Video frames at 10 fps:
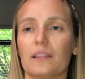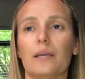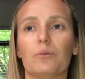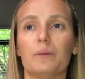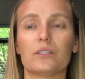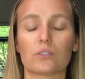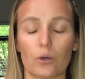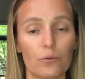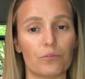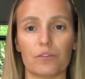they would be
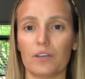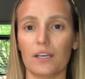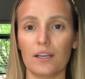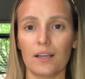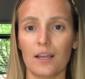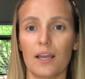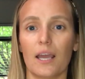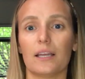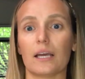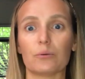so vivid,
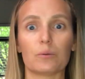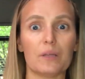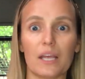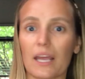and I would be